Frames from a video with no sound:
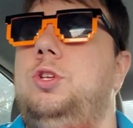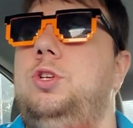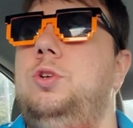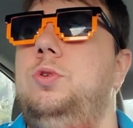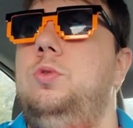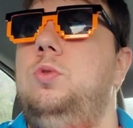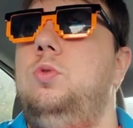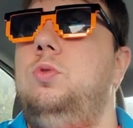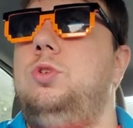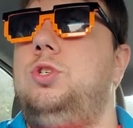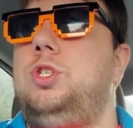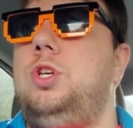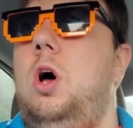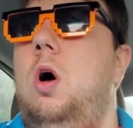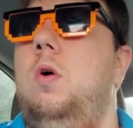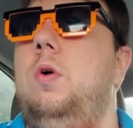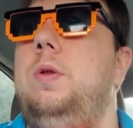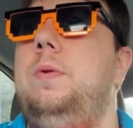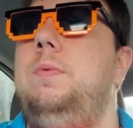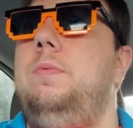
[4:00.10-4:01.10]
two
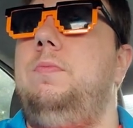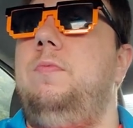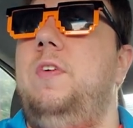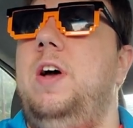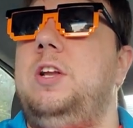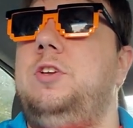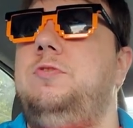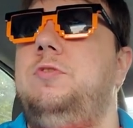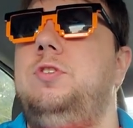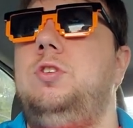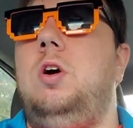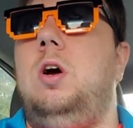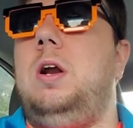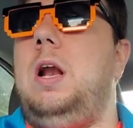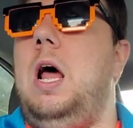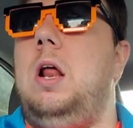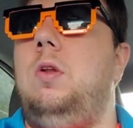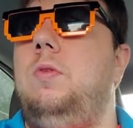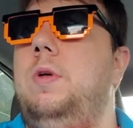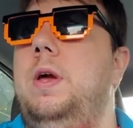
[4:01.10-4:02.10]
solid veterans are, and
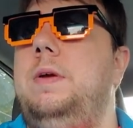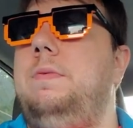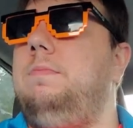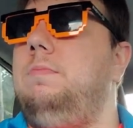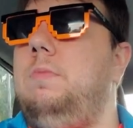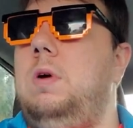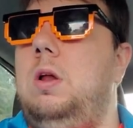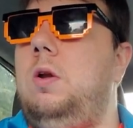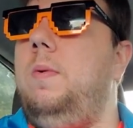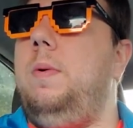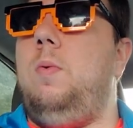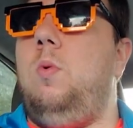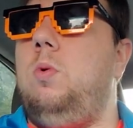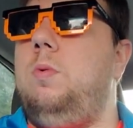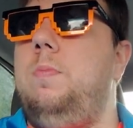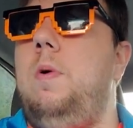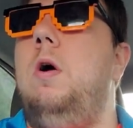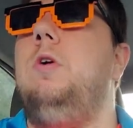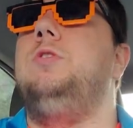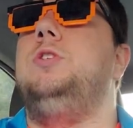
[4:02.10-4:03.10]
I don't like
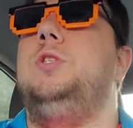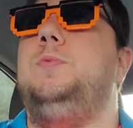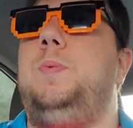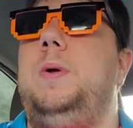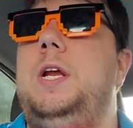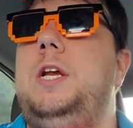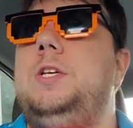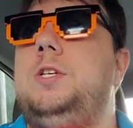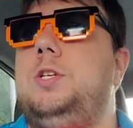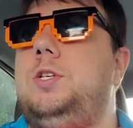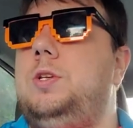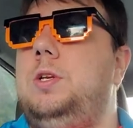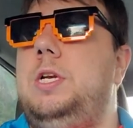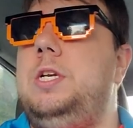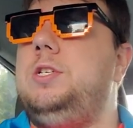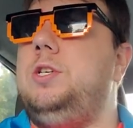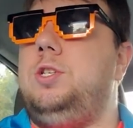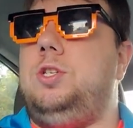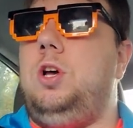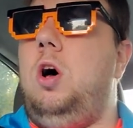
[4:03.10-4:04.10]
where Moses, but he's
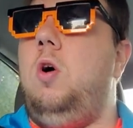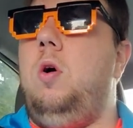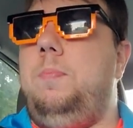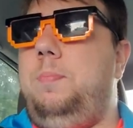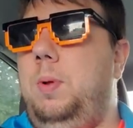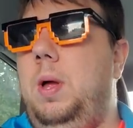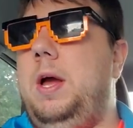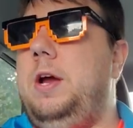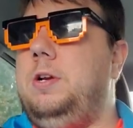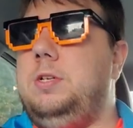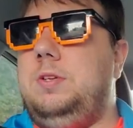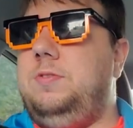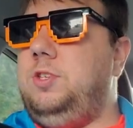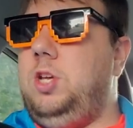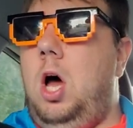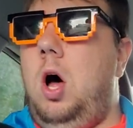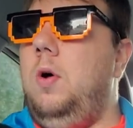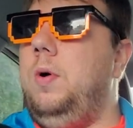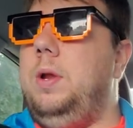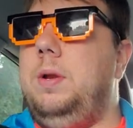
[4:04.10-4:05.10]
a solid player. He's
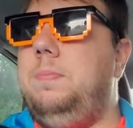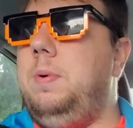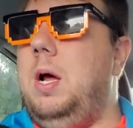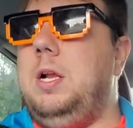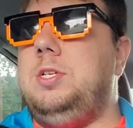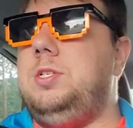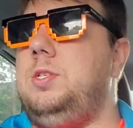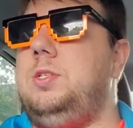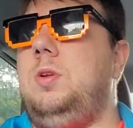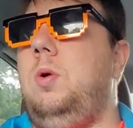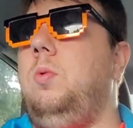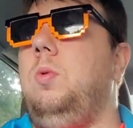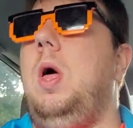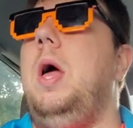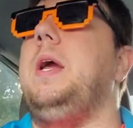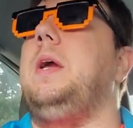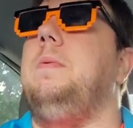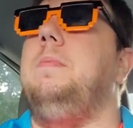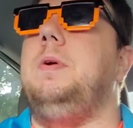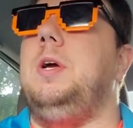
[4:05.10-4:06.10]
solid, but I just don't
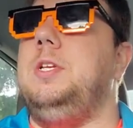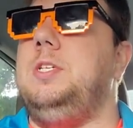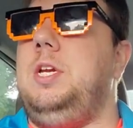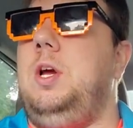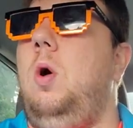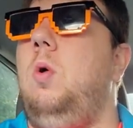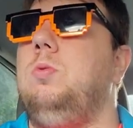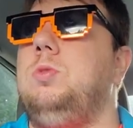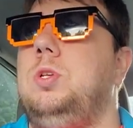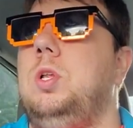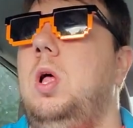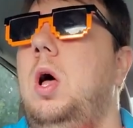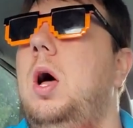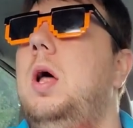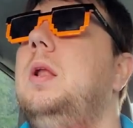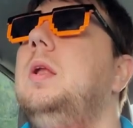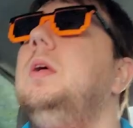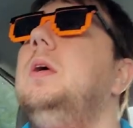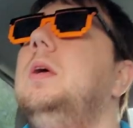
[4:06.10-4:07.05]
like him because he holds a lot.